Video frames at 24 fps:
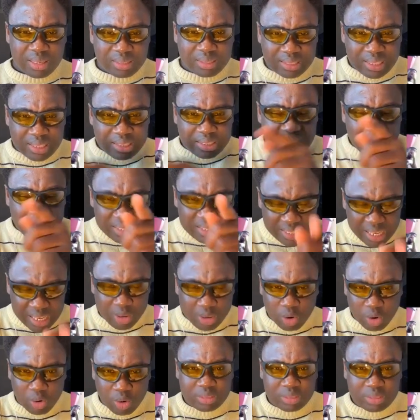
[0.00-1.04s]
Say
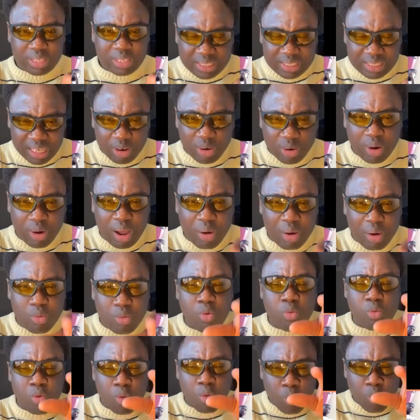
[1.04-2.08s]
no.
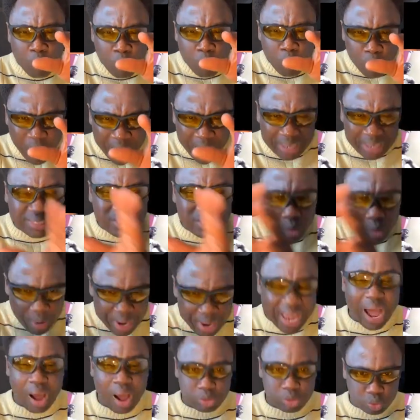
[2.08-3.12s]
What is the
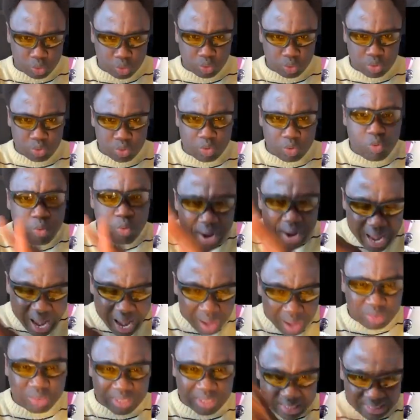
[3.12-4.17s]
way out? Way
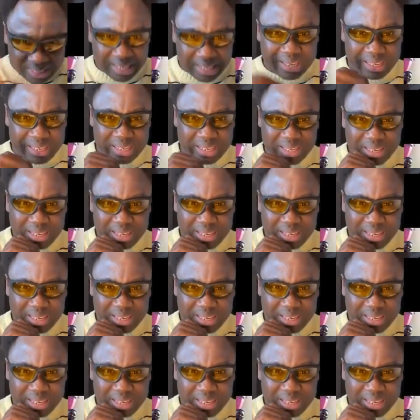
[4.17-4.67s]
out on the thing.